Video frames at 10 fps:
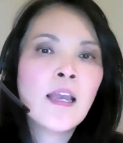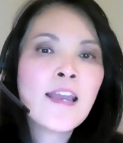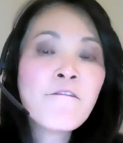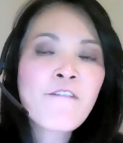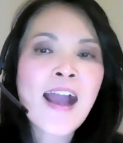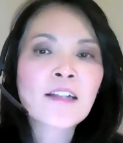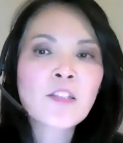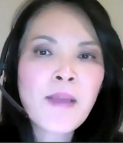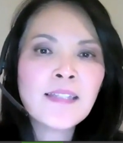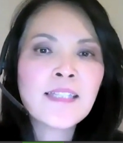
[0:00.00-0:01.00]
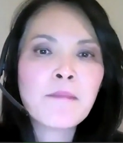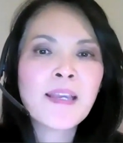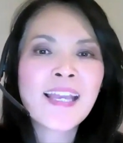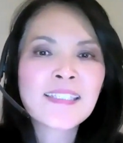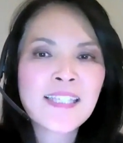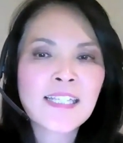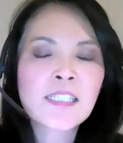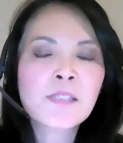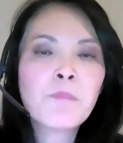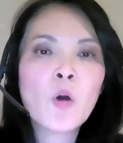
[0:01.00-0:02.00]
In fact, the pandemic has
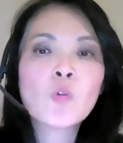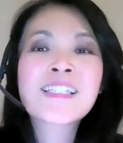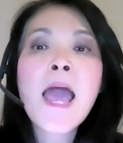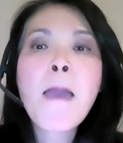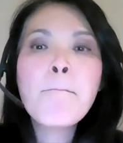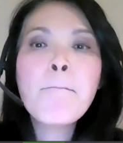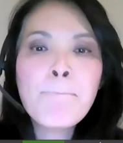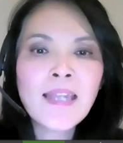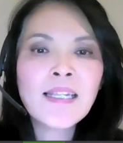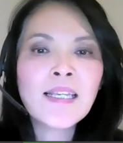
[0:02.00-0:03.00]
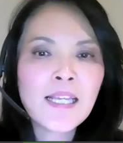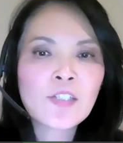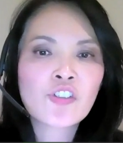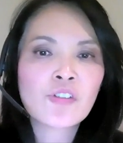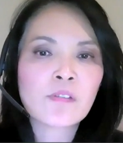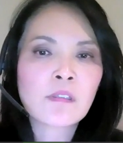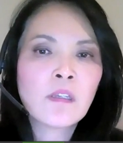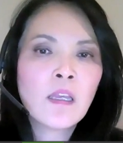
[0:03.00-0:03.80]
exposed many issues.